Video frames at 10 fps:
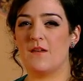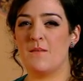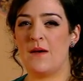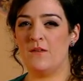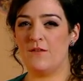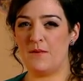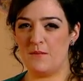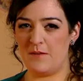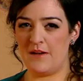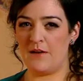amount of
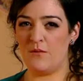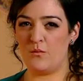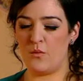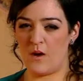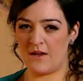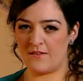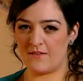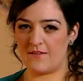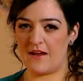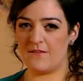people I would want
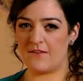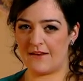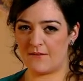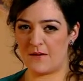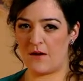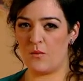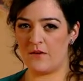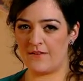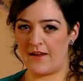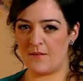to have sex with me at
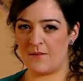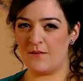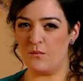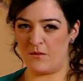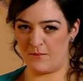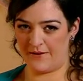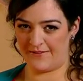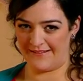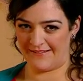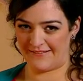one time is one
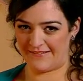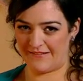person.